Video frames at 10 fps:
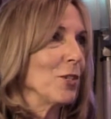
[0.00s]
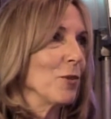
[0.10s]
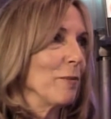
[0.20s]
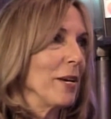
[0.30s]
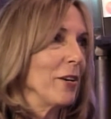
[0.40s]
over
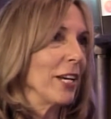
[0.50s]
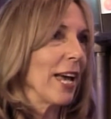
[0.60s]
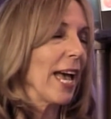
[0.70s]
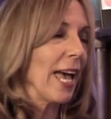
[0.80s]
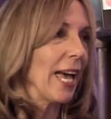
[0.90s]
to
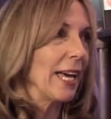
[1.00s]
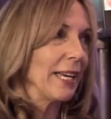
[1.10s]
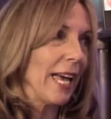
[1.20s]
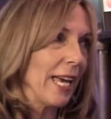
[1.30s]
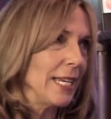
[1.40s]
America
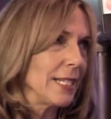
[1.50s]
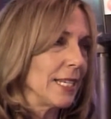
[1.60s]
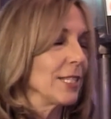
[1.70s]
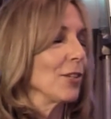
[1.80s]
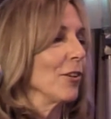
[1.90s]
eight
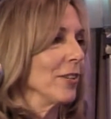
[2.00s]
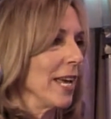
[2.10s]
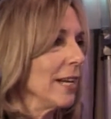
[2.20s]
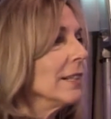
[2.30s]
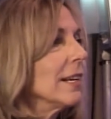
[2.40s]
years ago
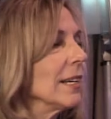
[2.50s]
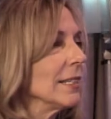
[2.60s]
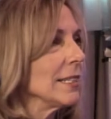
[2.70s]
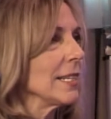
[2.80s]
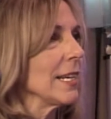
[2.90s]
now,
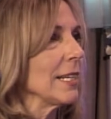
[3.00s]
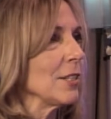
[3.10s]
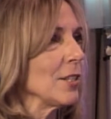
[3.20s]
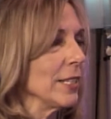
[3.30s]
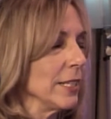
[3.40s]
and
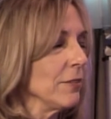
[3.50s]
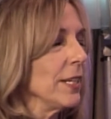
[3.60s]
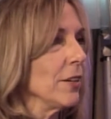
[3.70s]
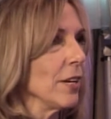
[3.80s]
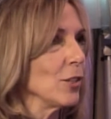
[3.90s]
uh, to live
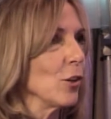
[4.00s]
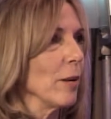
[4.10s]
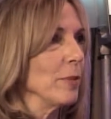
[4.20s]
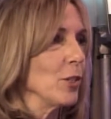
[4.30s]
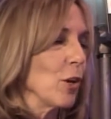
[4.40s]
here, I took
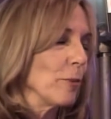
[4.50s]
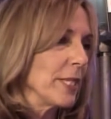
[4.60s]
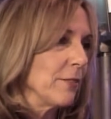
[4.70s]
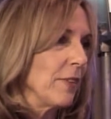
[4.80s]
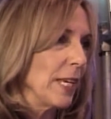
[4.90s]
up a job
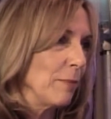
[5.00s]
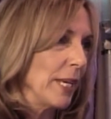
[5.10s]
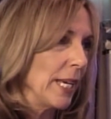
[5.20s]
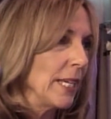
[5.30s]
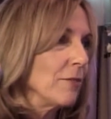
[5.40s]
as a
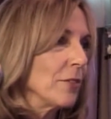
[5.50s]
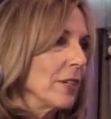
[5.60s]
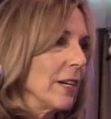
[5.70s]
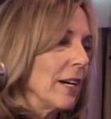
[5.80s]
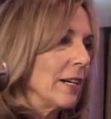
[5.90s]
VP
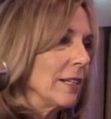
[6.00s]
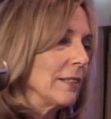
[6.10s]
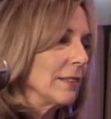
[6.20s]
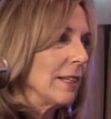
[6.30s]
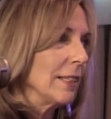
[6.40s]
for
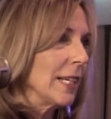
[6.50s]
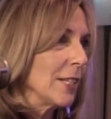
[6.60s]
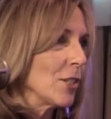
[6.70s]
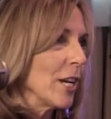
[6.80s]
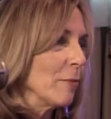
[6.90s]
a, a,
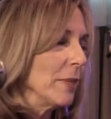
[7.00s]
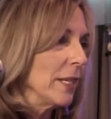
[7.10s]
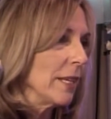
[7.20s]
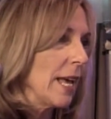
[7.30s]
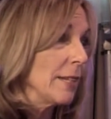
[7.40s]
large
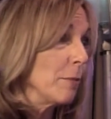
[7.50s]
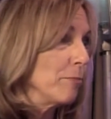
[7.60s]
company that